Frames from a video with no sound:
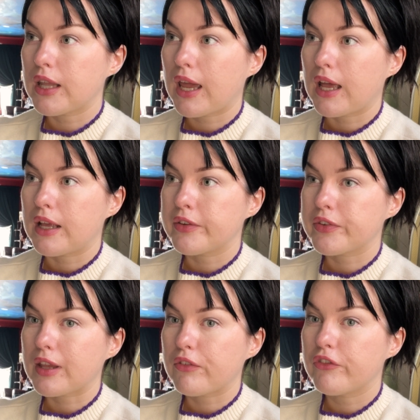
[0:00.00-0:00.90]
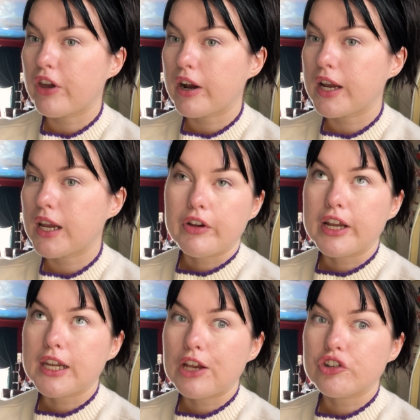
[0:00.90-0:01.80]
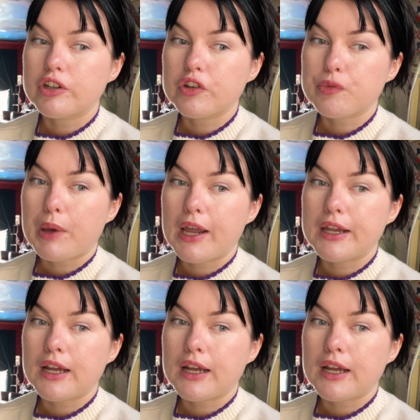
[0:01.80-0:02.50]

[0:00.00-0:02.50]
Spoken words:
as like very, very nature inspired.